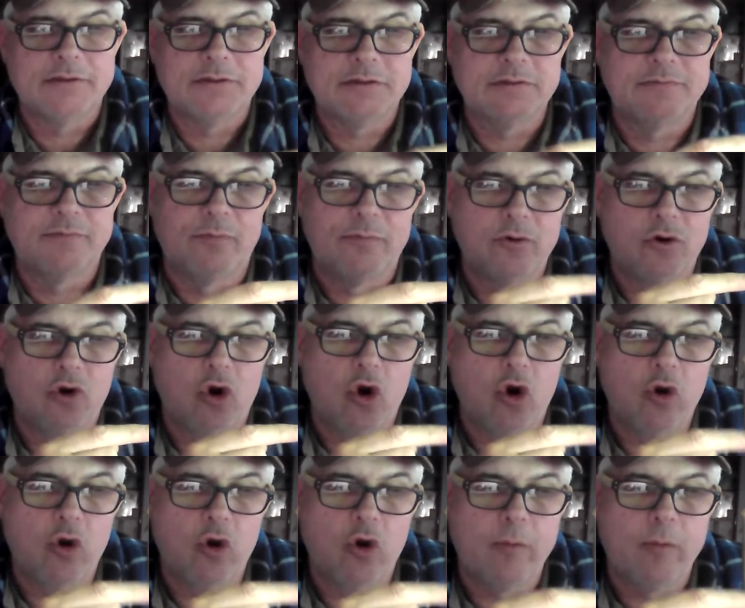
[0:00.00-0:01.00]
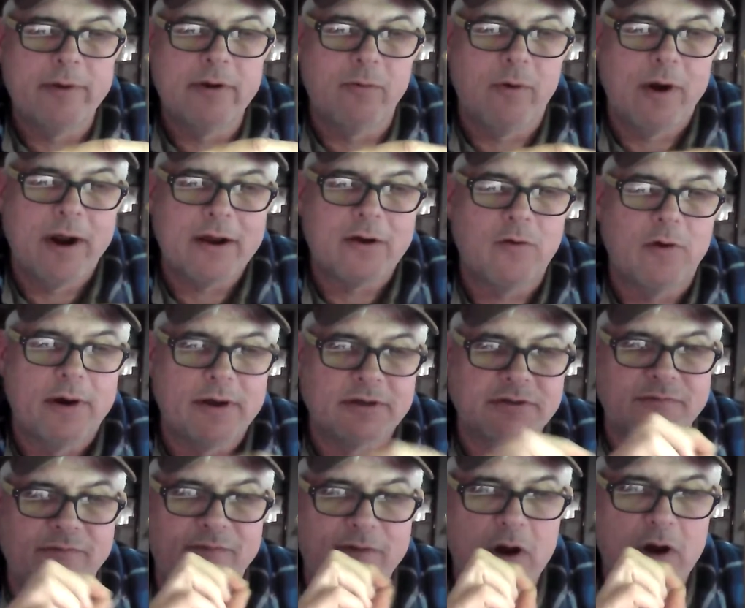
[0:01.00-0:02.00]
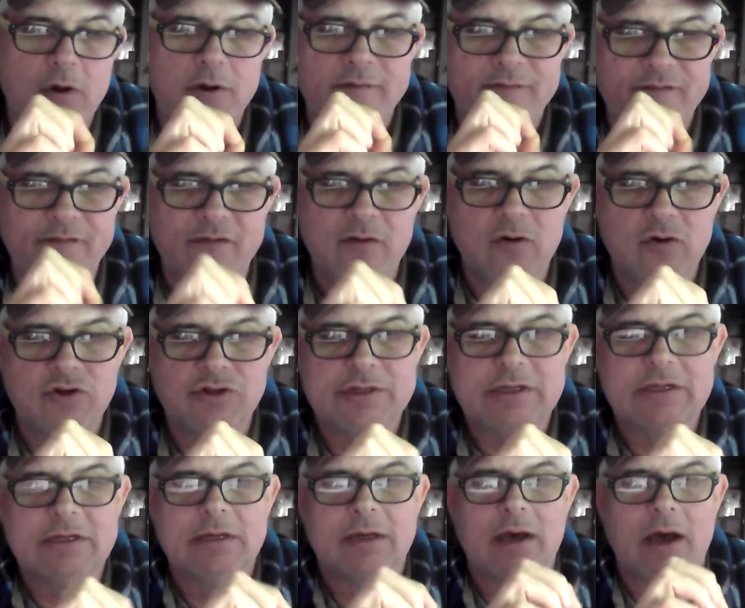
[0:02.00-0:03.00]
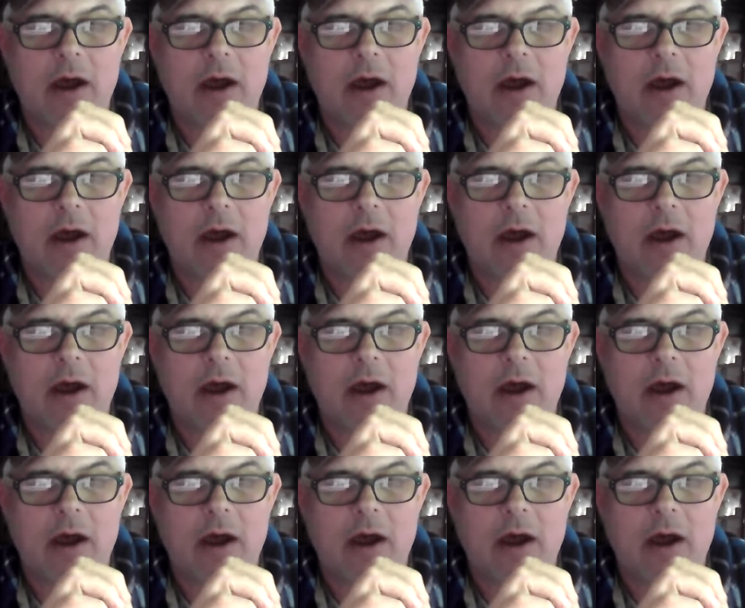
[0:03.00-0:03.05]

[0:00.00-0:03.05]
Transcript: this is Norman Rockwell's very first